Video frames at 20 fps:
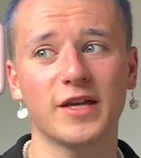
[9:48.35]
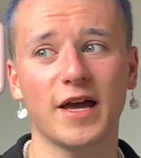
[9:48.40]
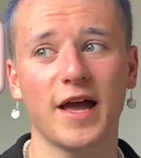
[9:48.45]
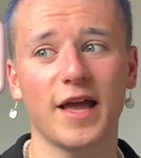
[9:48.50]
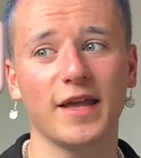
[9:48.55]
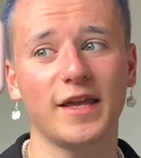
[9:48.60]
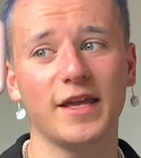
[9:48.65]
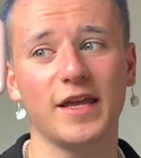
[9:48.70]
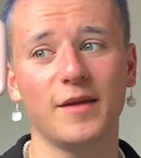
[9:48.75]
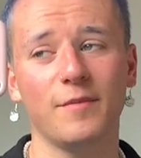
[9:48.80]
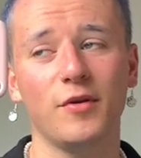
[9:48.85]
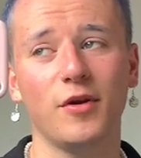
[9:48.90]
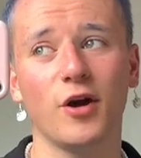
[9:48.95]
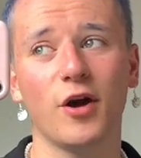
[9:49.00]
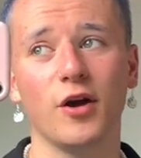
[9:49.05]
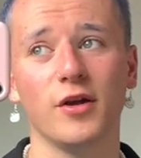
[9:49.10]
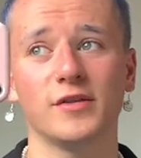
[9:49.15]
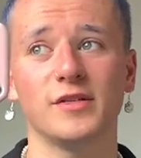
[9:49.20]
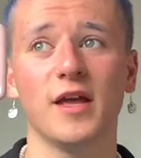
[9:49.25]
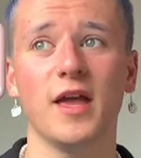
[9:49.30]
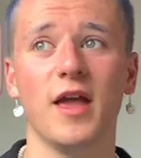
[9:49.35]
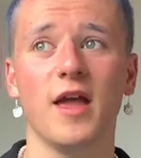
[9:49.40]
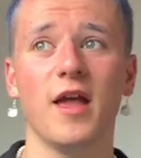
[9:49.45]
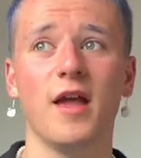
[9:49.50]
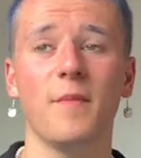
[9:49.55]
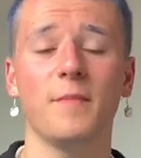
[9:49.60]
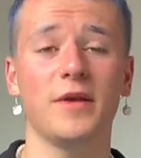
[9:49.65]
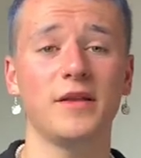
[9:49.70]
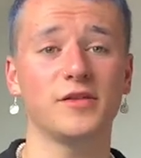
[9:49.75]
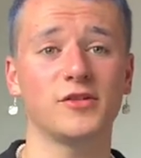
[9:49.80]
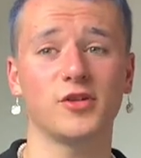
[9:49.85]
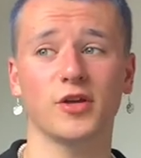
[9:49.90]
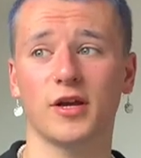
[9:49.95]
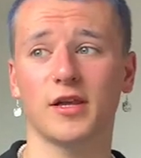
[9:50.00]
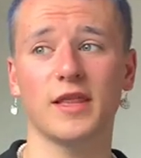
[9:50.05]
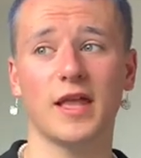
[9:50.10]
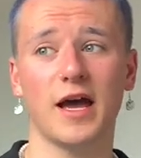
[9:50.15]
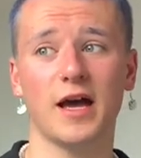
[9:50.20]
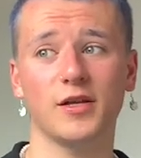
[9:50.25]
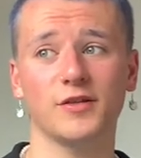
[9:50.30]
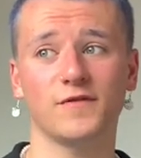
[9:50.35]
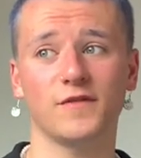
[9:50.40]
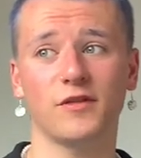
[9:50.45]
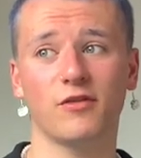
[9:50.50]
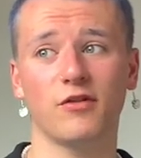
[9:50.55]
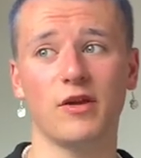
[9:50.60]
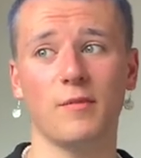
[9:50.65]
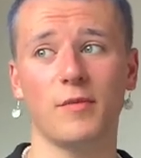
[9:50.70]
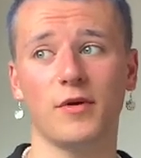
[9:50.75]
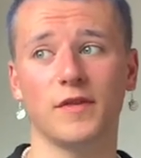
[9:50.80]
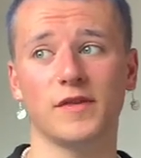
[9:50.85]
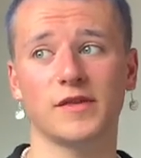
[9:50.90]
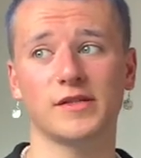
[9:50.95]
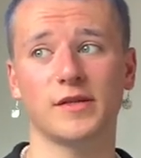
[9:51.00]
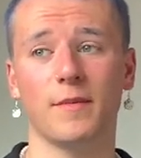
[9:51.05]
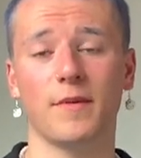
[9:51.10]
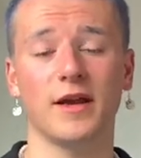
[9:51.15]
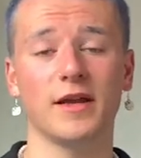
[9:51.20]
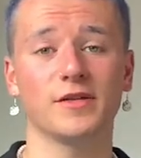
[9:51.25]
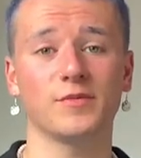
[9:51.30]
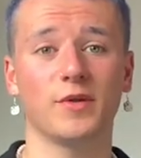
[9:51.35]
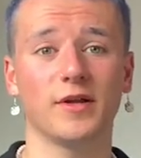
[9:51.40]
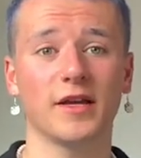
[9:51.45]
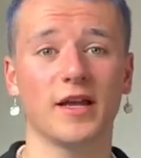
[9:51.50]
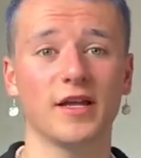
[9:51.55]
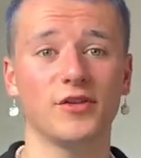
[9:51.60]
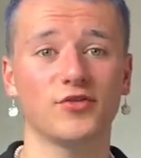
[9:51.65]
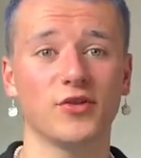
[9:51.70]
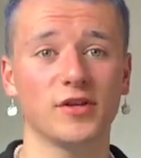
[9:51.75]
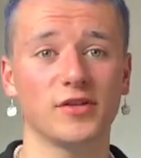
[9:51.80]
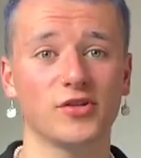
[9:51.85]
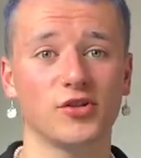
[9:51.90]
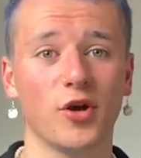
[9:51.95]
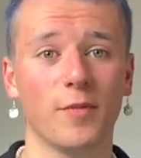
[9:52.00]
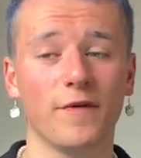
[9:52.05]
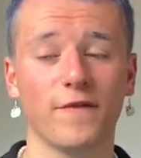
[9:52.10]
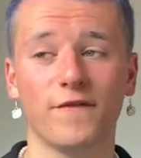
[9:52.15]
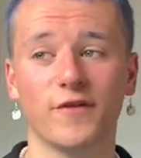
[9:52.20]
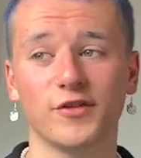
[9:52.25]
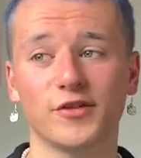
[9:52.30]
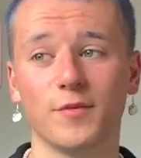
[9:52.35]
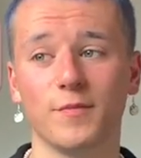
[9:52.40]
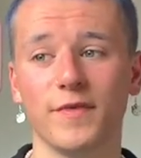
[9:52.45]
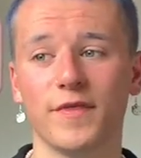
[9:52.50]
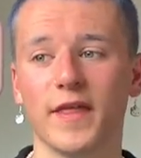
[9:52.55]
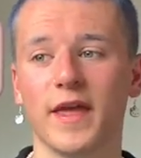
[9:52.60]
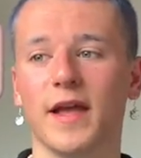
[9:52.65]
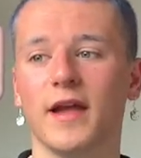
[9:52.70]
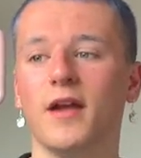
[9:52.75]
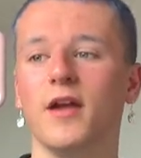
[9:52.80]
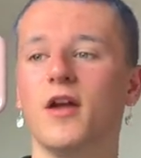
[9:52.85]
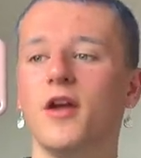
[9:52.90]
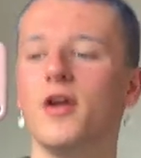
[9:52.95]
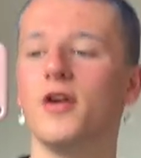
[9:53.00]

IKEA because being stuck in the house for 3 months, I might as well get dressed up for something.